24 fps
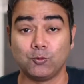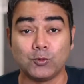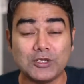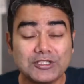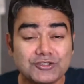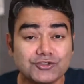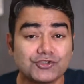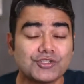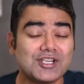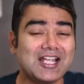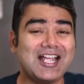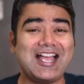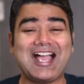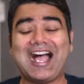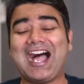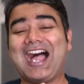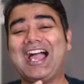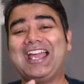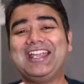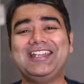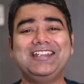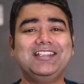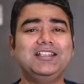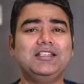which
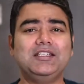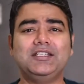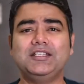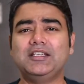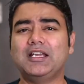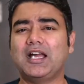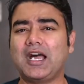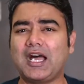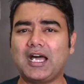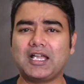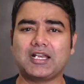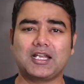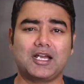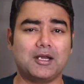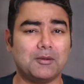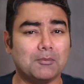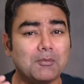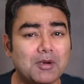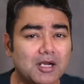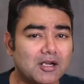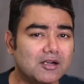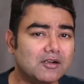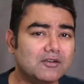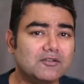ideally are
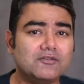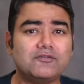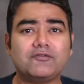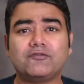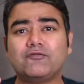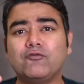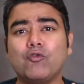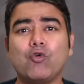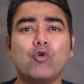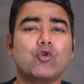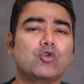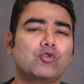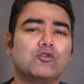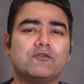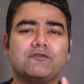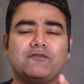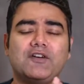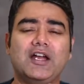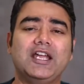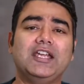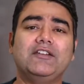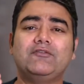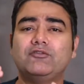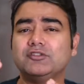above 4 to
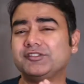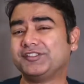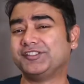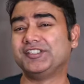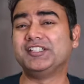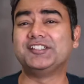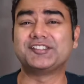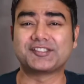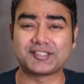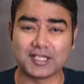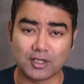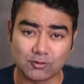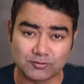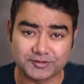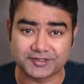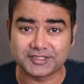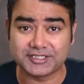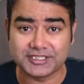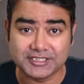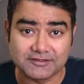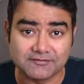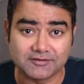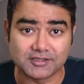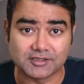5 to
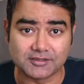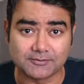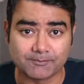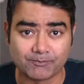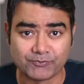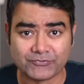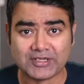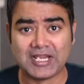6,000 even.